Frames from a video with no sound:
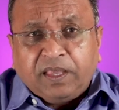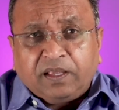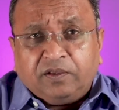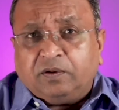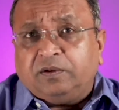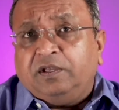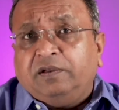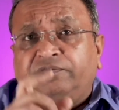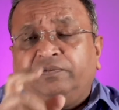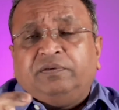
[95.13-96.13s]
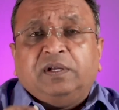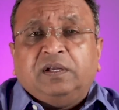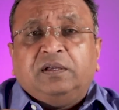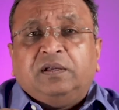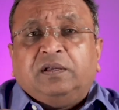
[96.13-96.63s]
So if
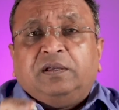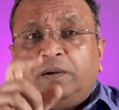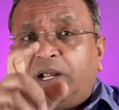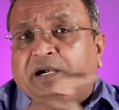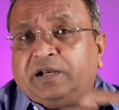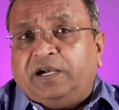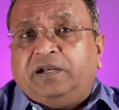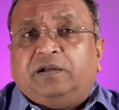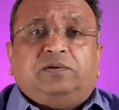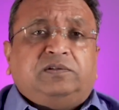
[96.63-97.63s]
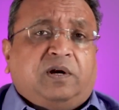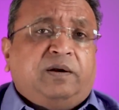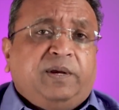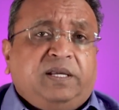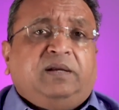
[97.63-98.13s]
you are a trader who is
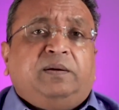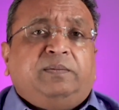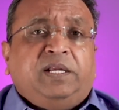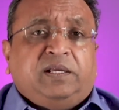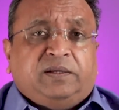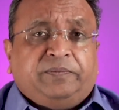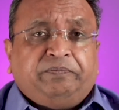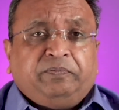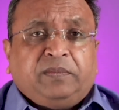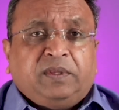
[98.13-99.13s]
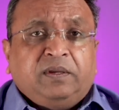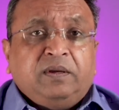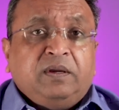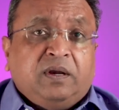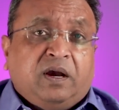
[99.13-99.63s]
not making a money,
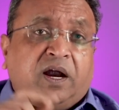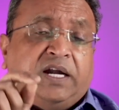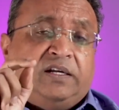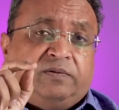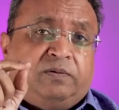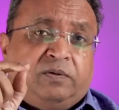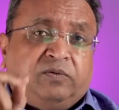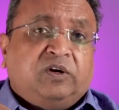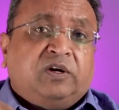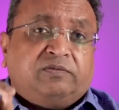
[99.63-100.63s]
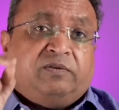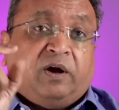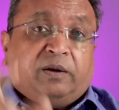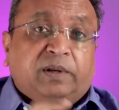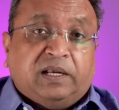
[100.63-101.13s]
hunt for a
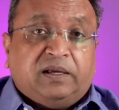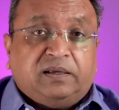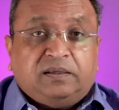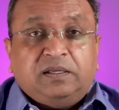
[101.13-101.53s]
formula.